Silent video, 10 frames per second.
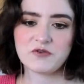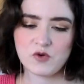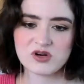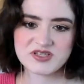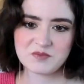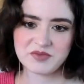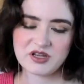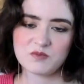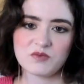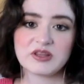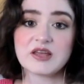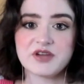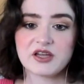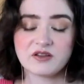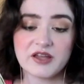for somebody
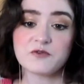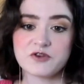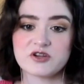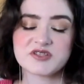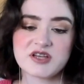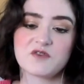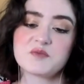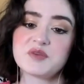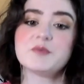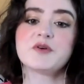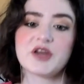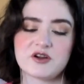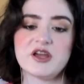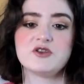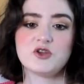living, like for yourself, the people that are
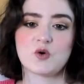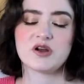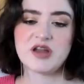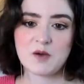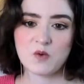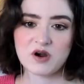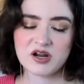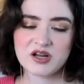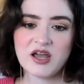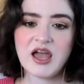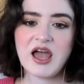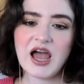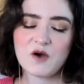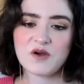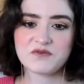in your network?
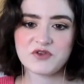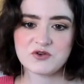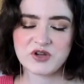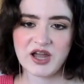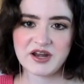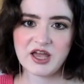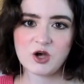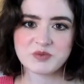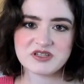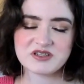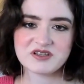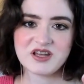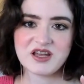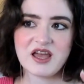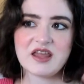How have you kind of helped
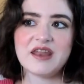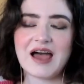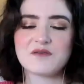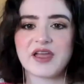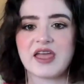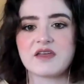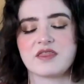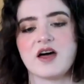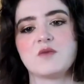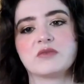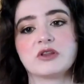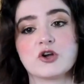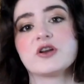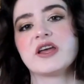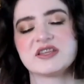navigate them
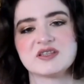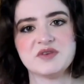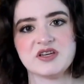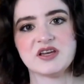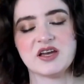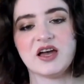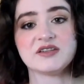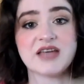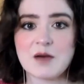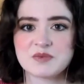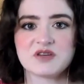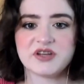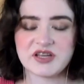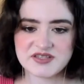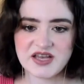learning to be adaptive and
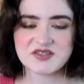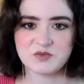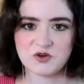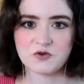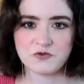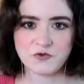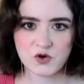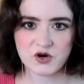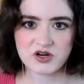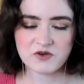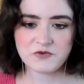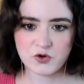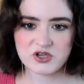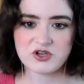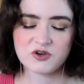accessible for
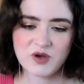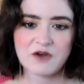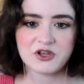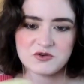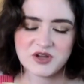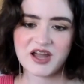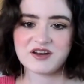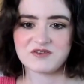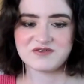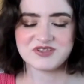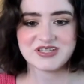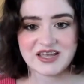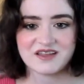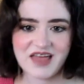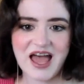you? How do you kind of
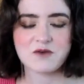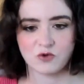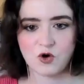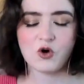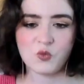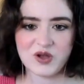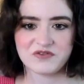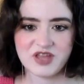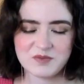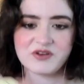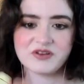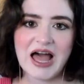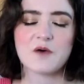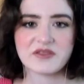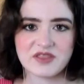take that role with them,
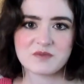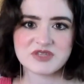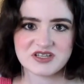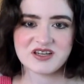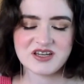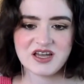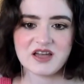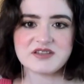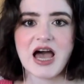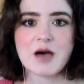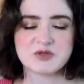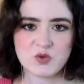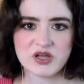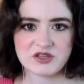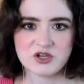allowing them to adapt
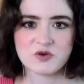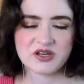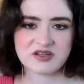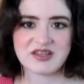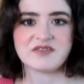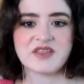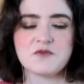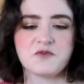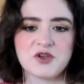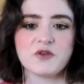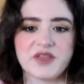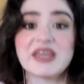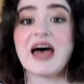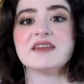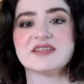with you and that they feel they
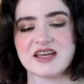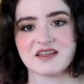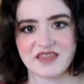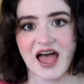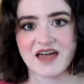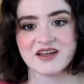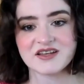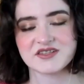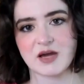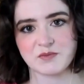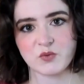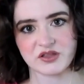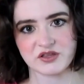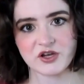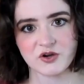can take that step with
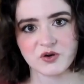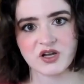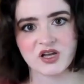you?